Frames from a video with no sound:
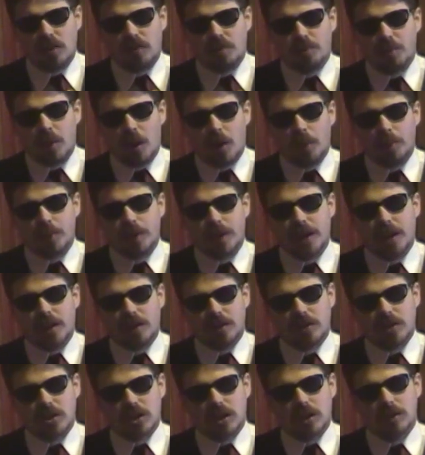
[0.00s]
of pop
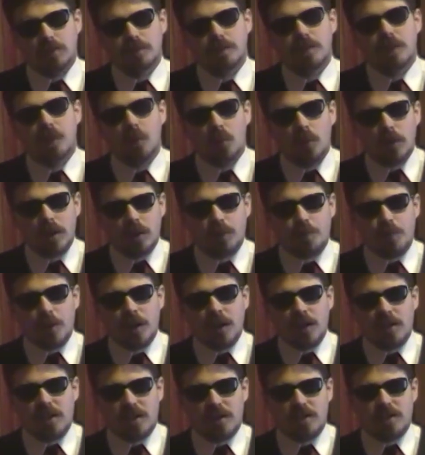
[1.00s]
culture. Which
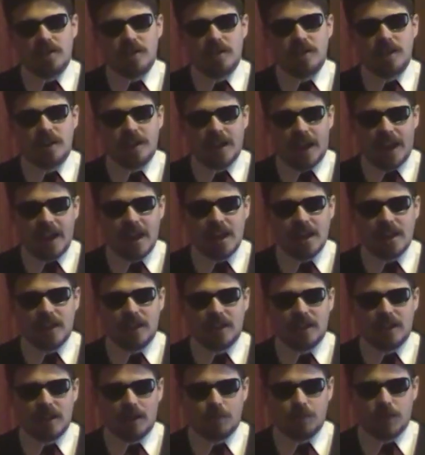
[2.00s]
brings us to today's
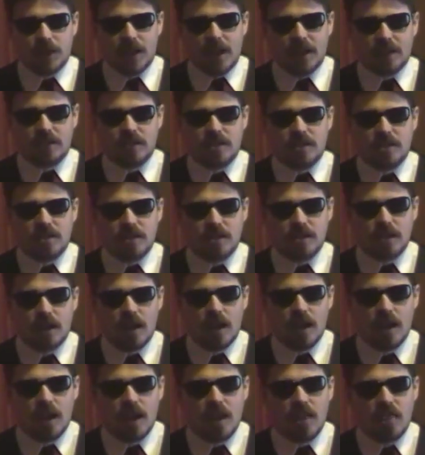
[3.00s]
subjects,
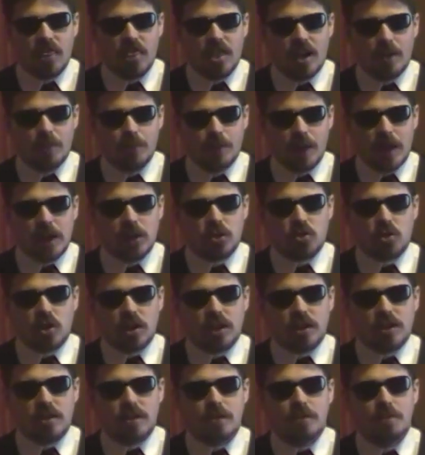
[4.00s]
the
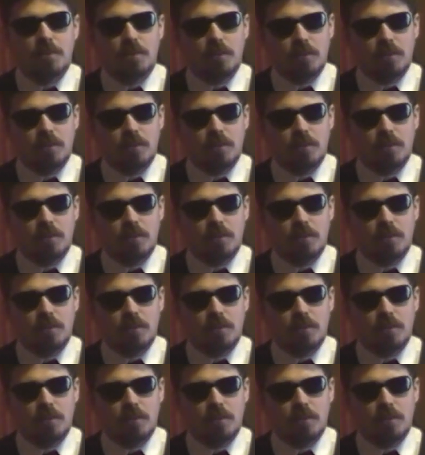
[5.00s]
Matrix